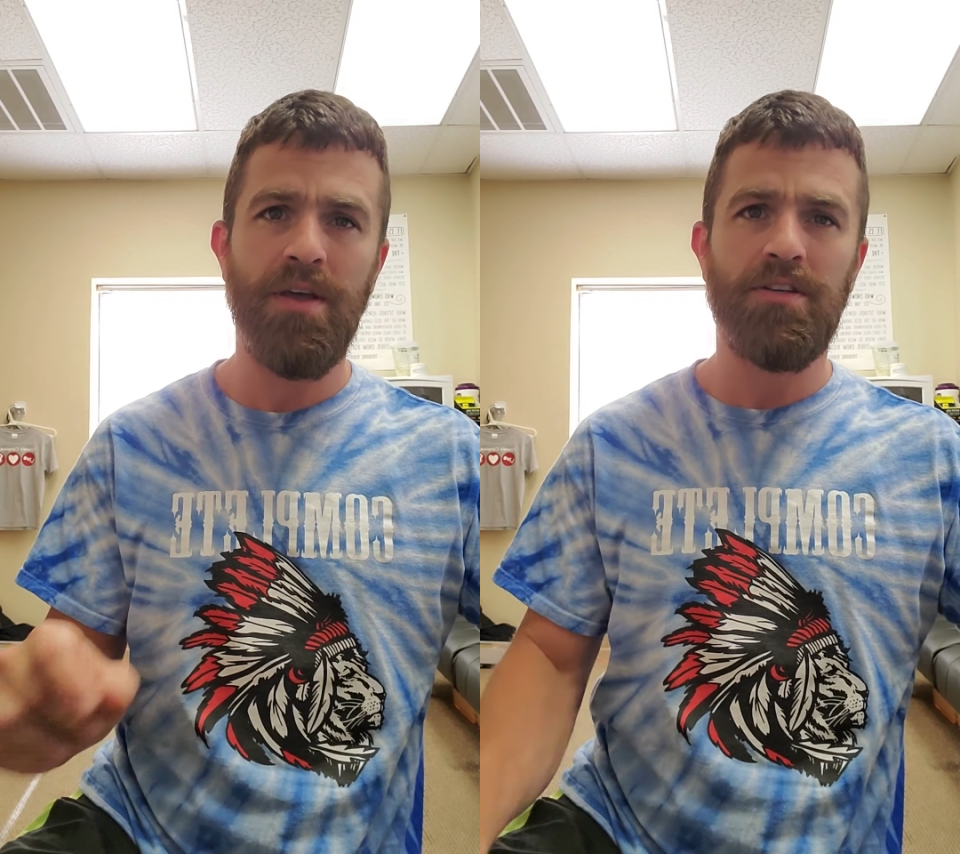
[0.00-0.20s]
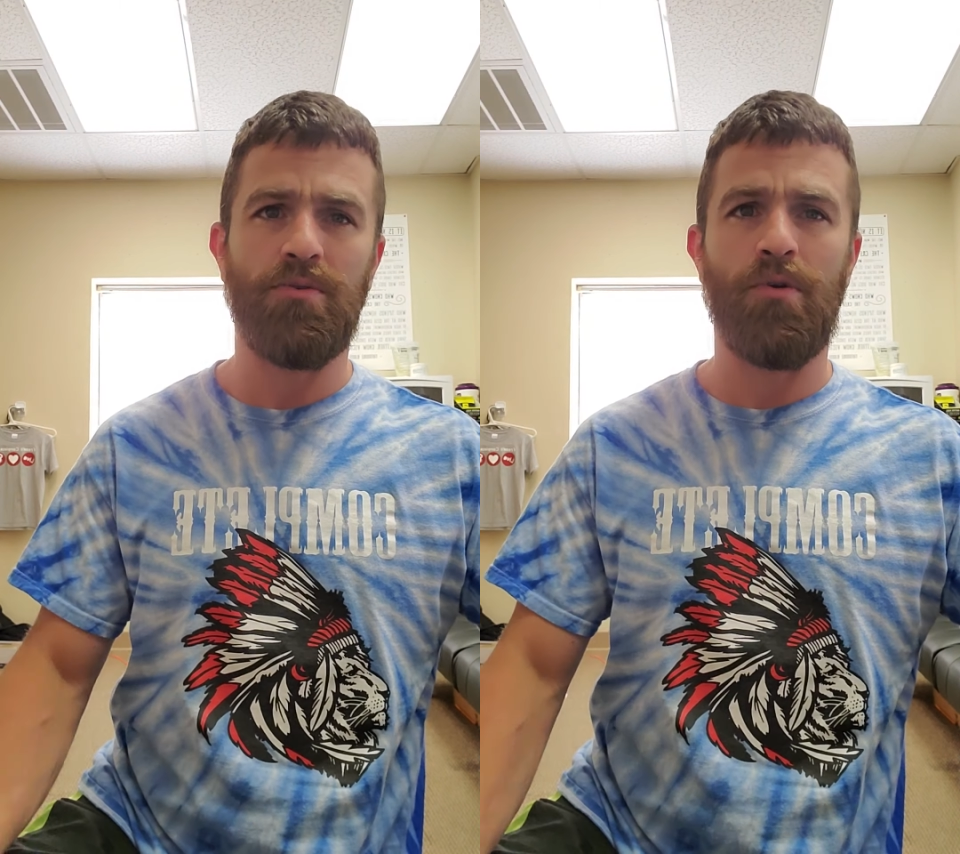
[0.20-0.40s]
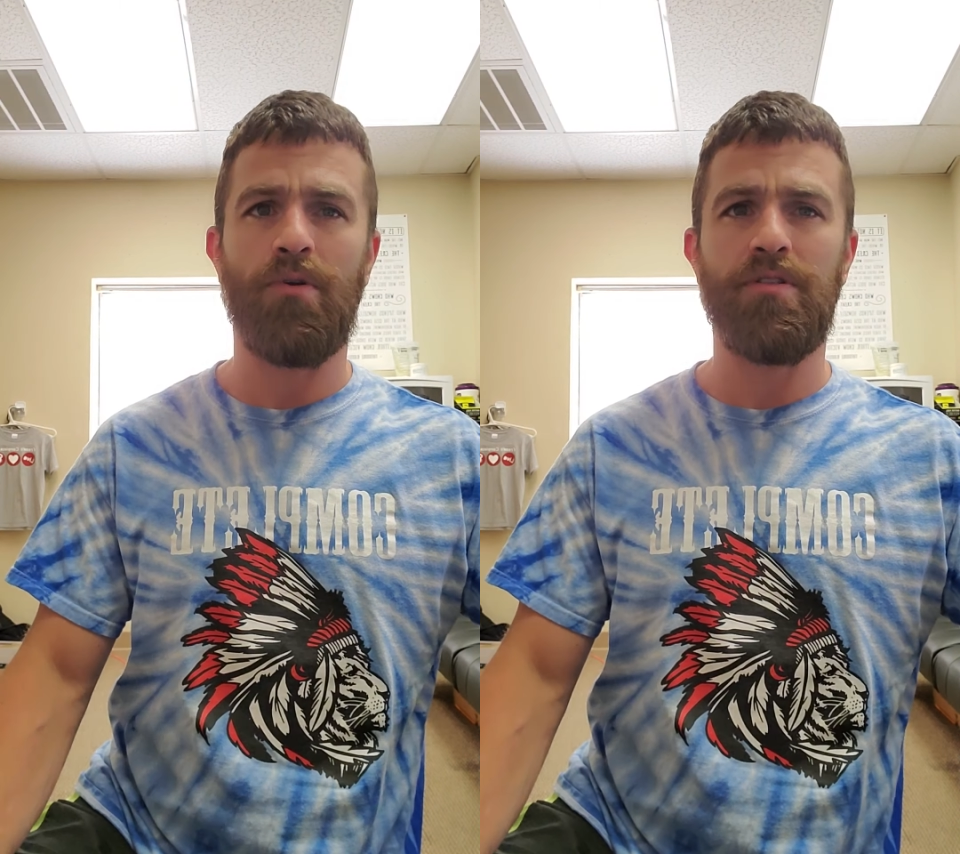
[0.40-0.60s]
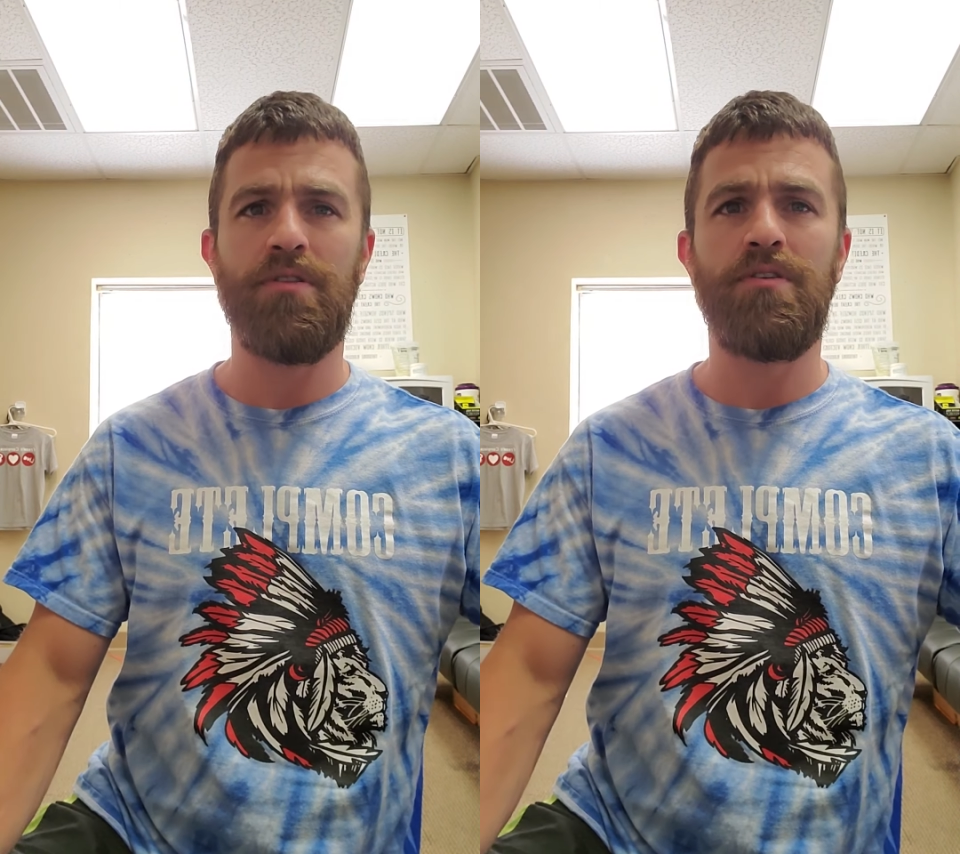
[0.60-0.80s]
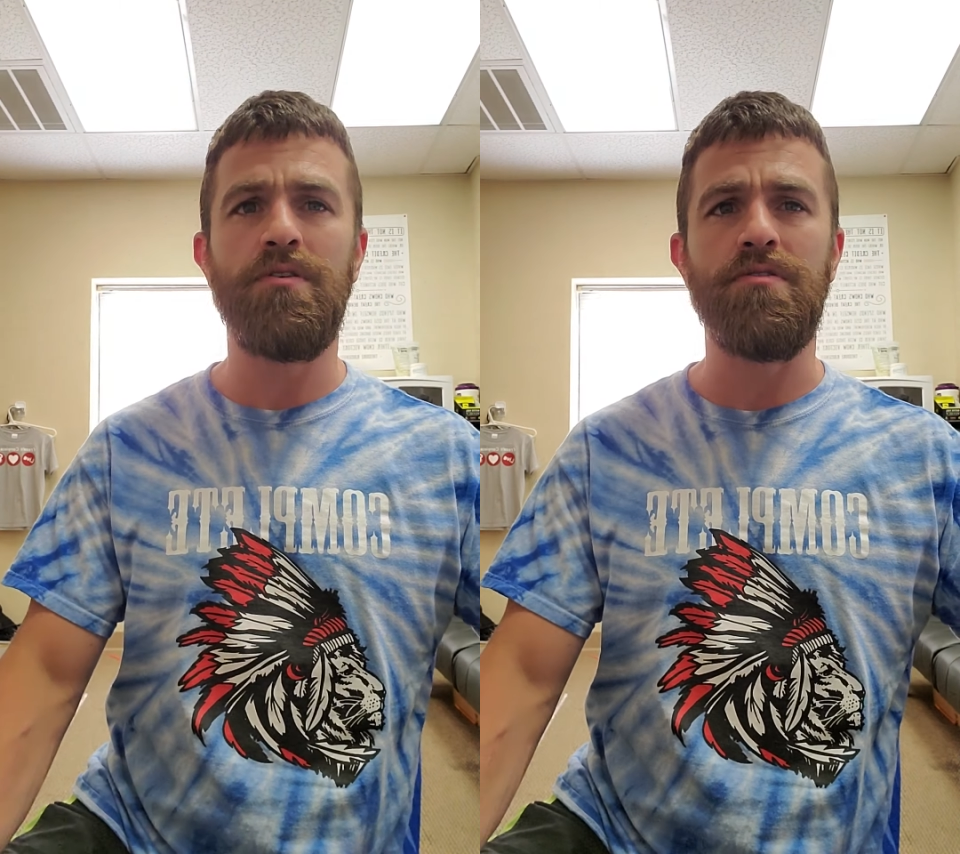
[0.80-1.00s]
So in order to
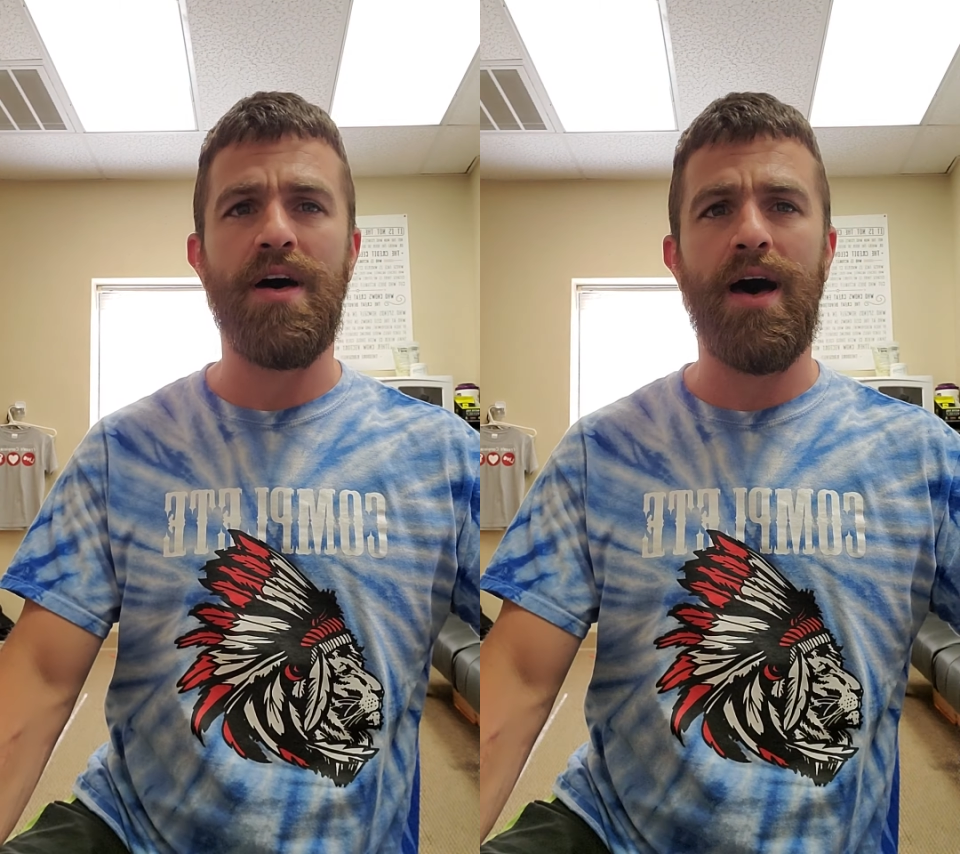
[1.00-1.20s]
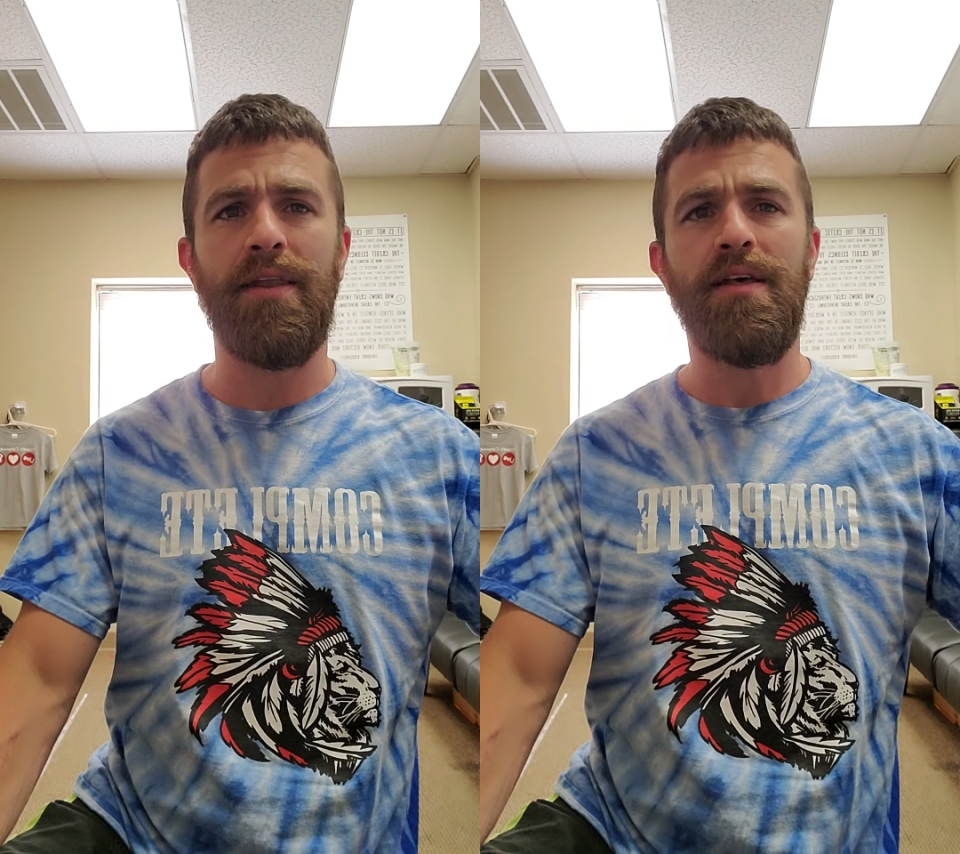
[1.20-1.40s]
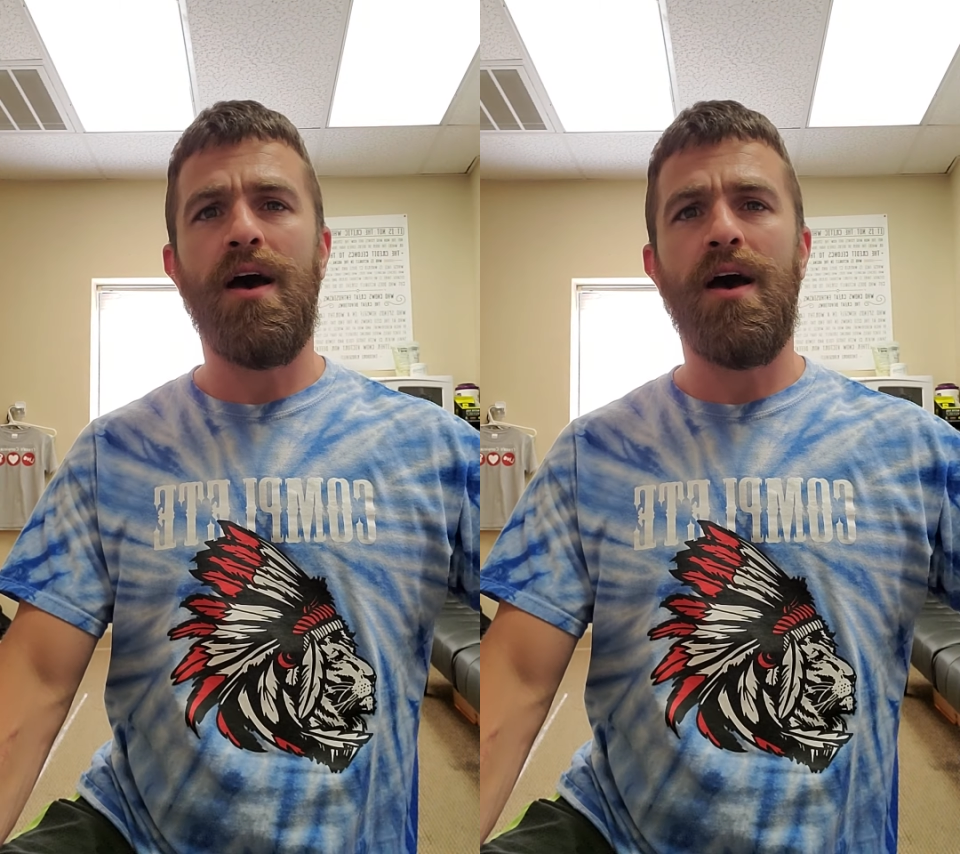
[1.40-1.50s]
do that